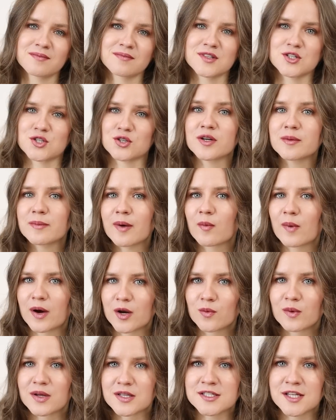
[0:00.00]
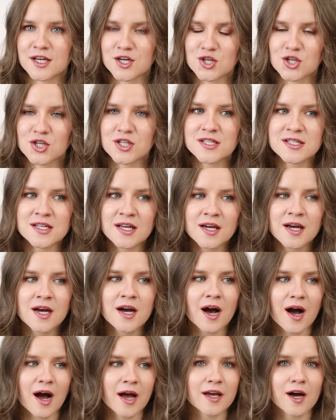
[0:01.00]
During my one-on-one sessions,
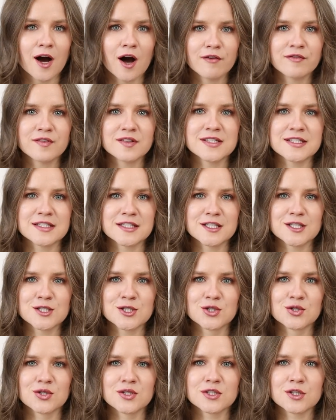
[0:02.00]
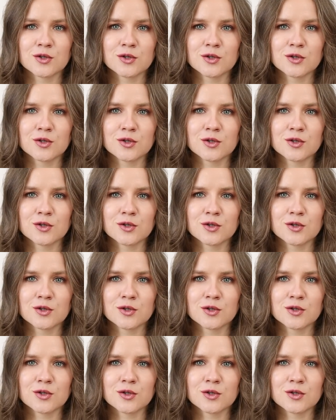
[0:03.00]
I often see students who